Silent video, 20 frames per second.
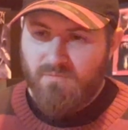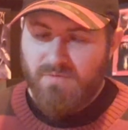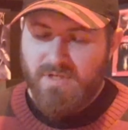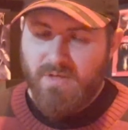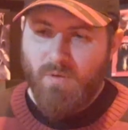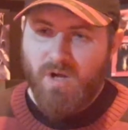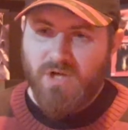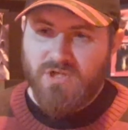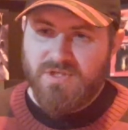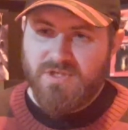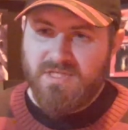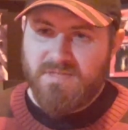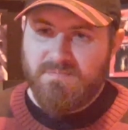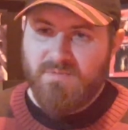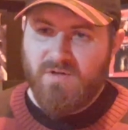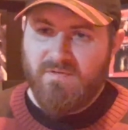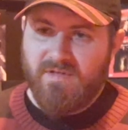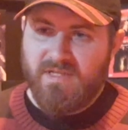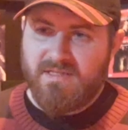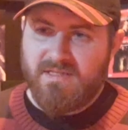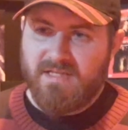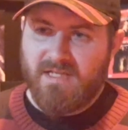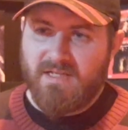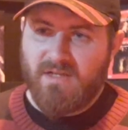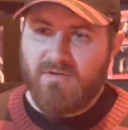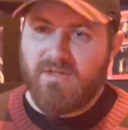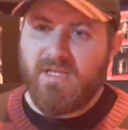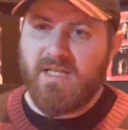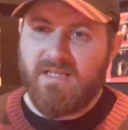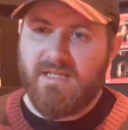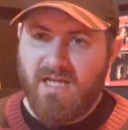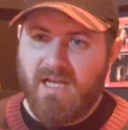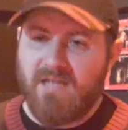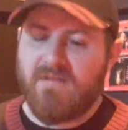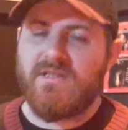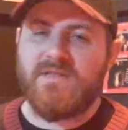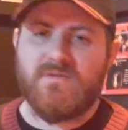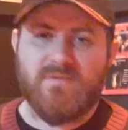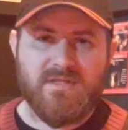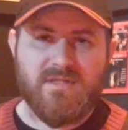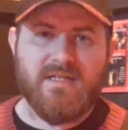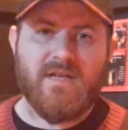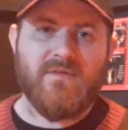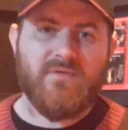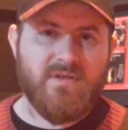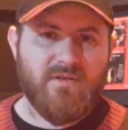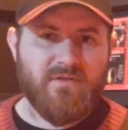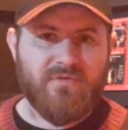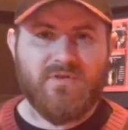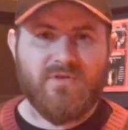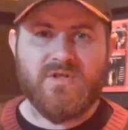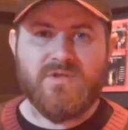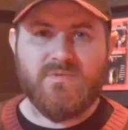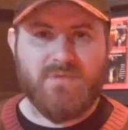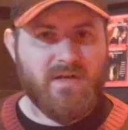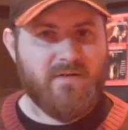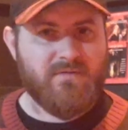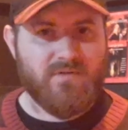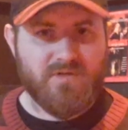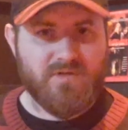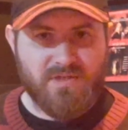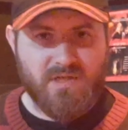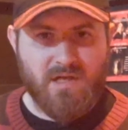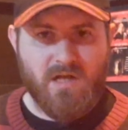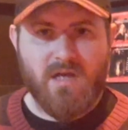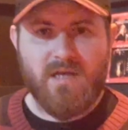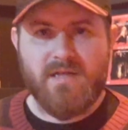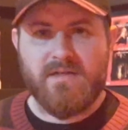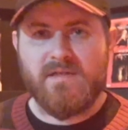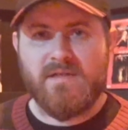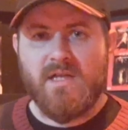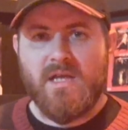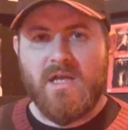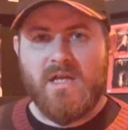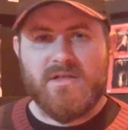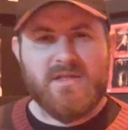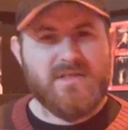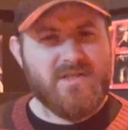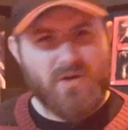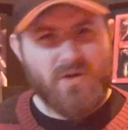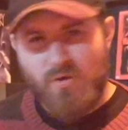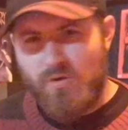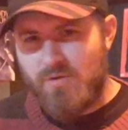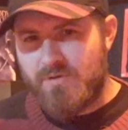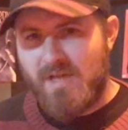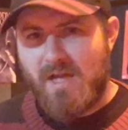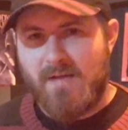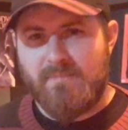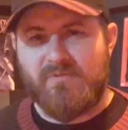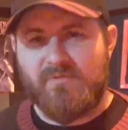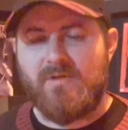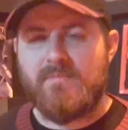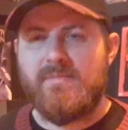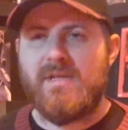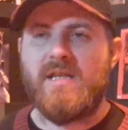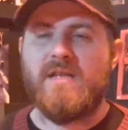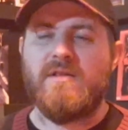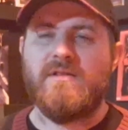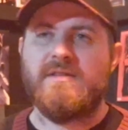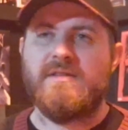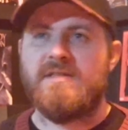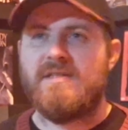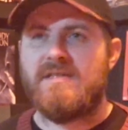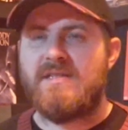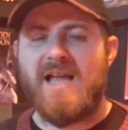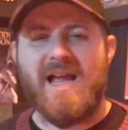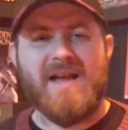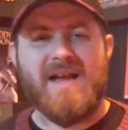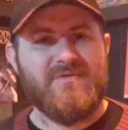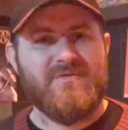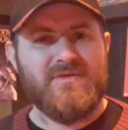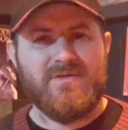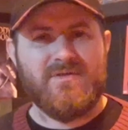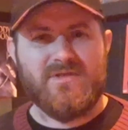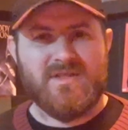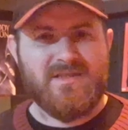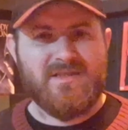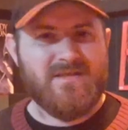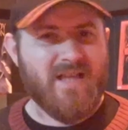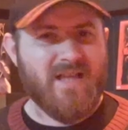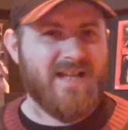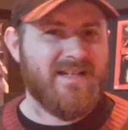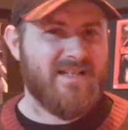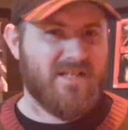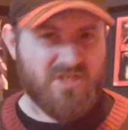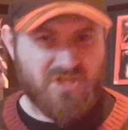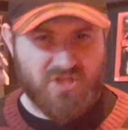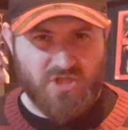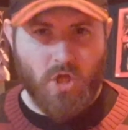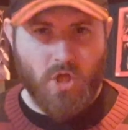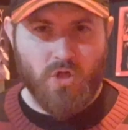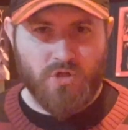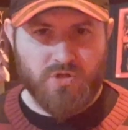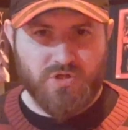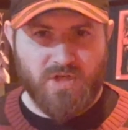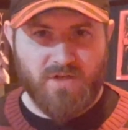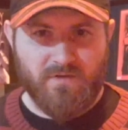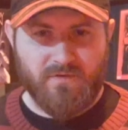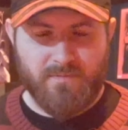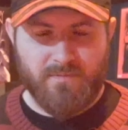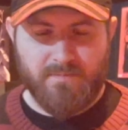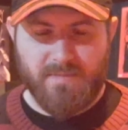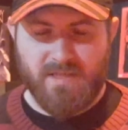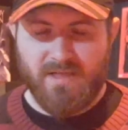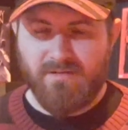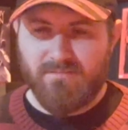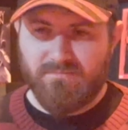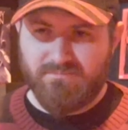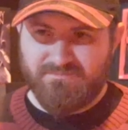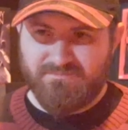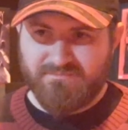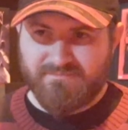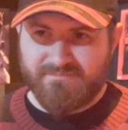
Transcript: Rewatching this movie, it's like, okay, yeah, this was definitely the first one I ever saw, and does it hold up for me? Does it have that nostalgia for me?